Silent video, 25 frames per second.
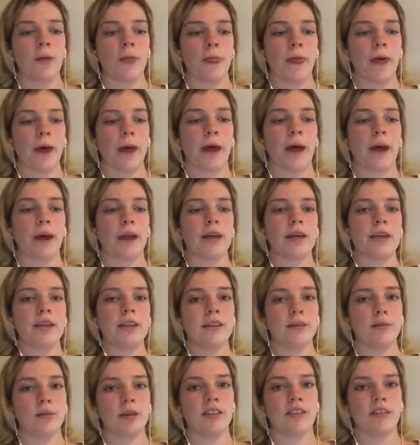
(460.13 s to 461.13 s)
that need
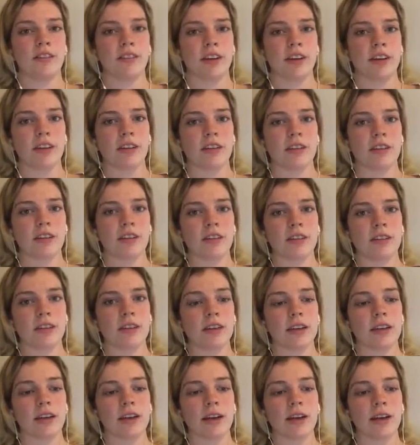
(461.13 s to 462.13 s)
to be fixed.
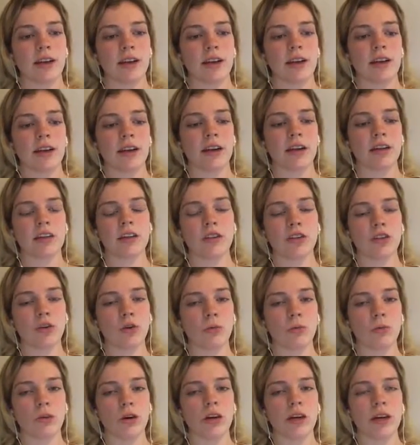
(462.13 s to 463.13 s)
And I just
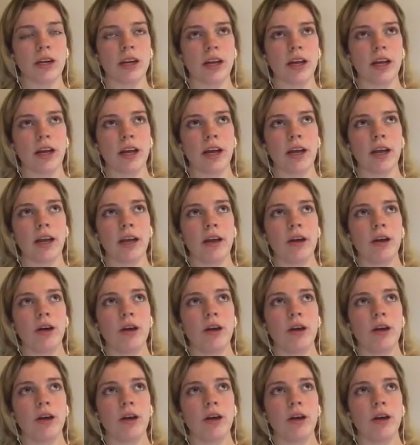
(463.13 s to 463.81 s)
hope one day